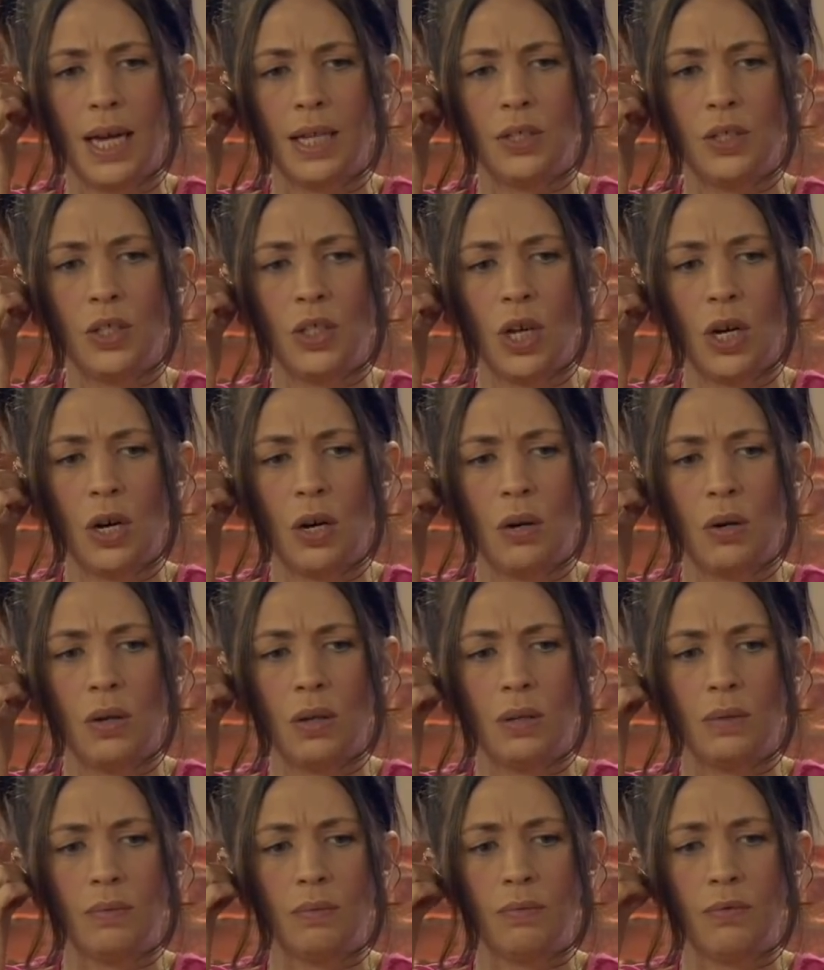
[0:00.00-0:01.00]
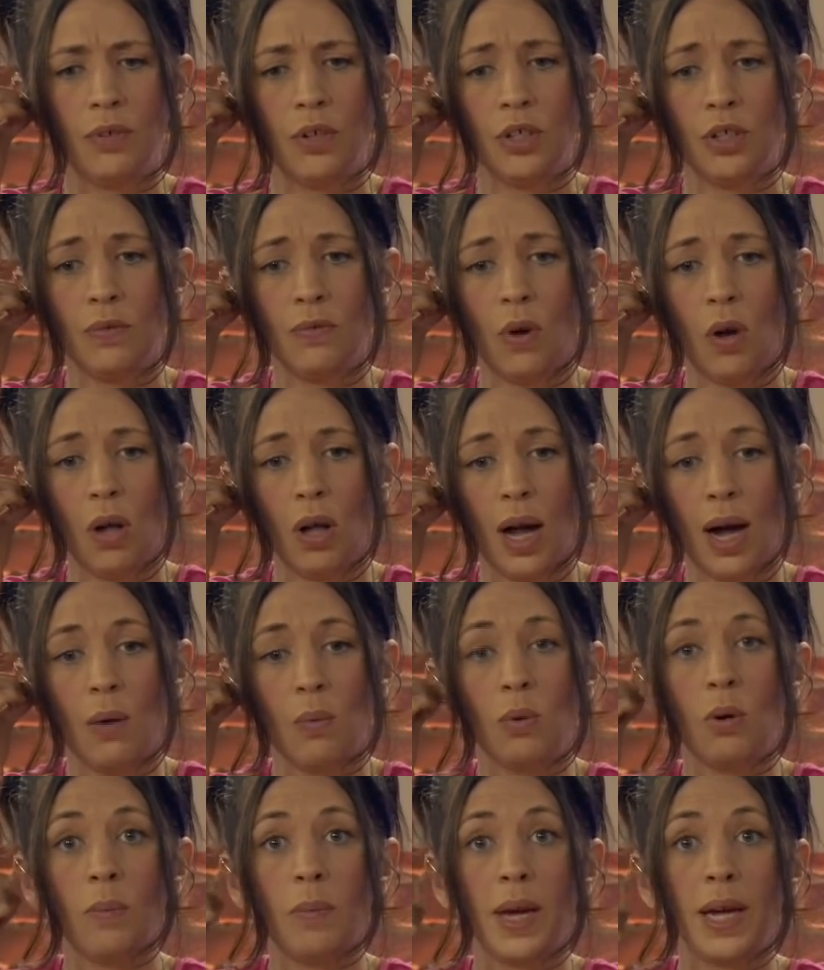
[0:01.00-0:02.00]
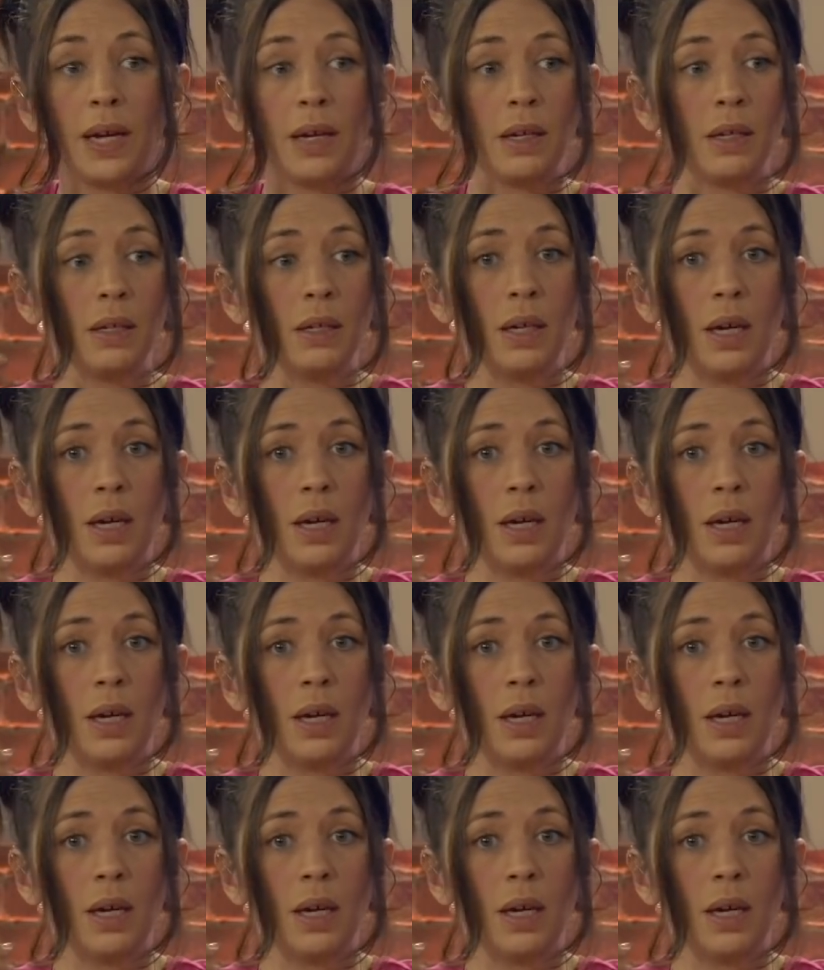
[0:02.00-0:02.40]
so, first of all, I will make